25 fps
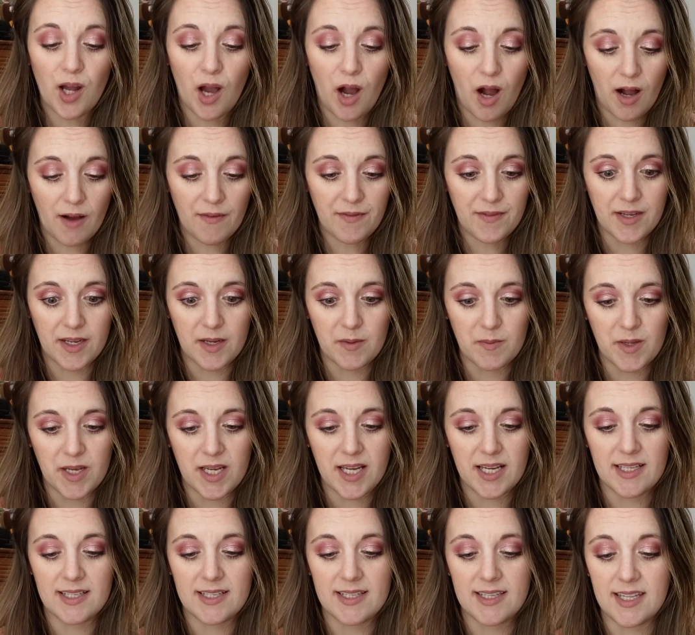often
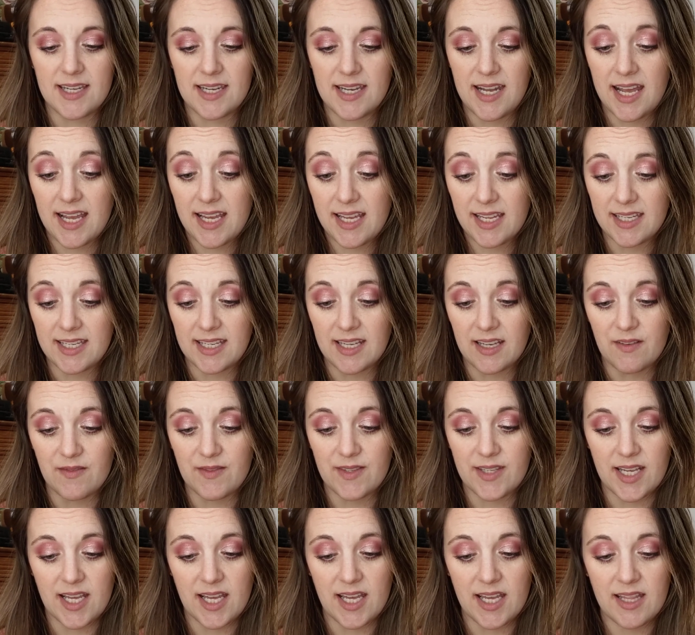because the negatives